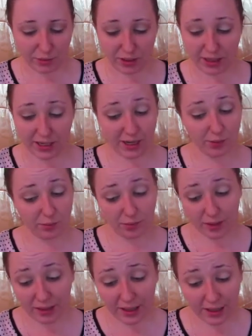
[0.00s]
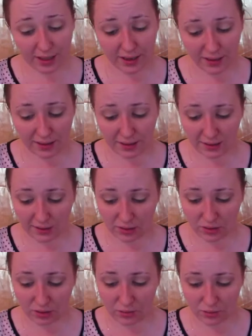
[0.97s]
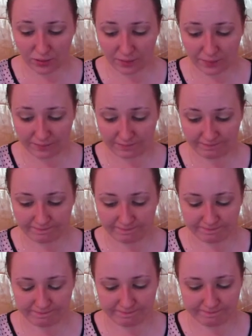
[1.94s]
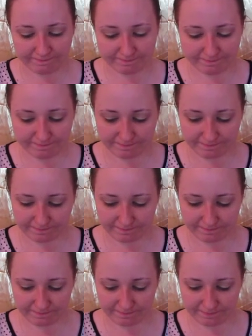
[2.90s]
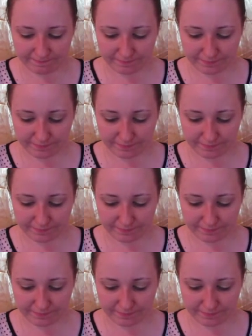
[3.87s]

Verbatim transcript: but like I really kind of do, mm,